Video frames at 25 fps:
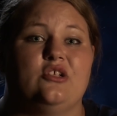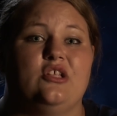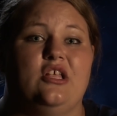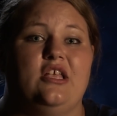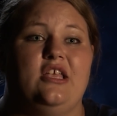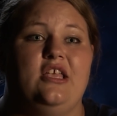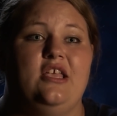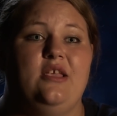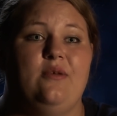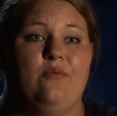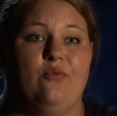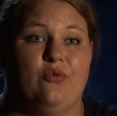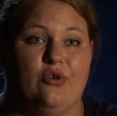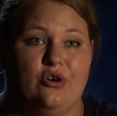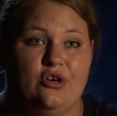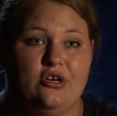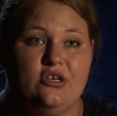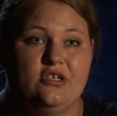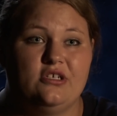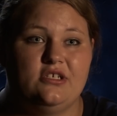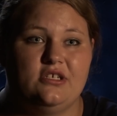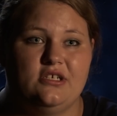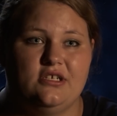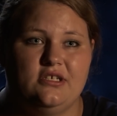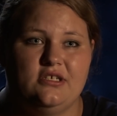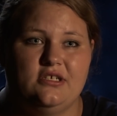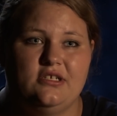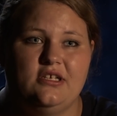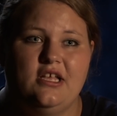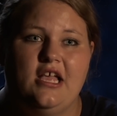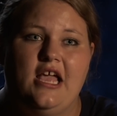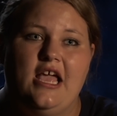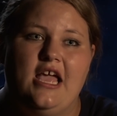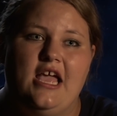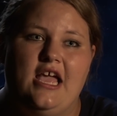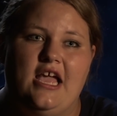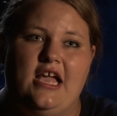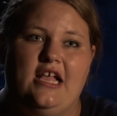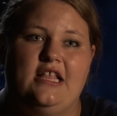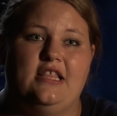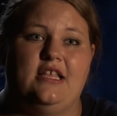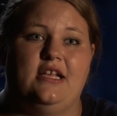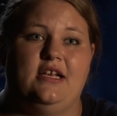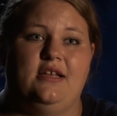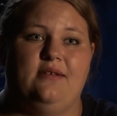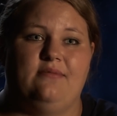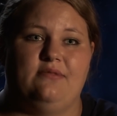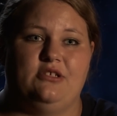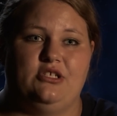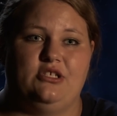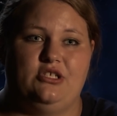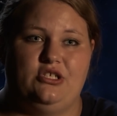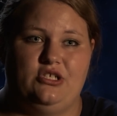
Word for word: like he worked and that he was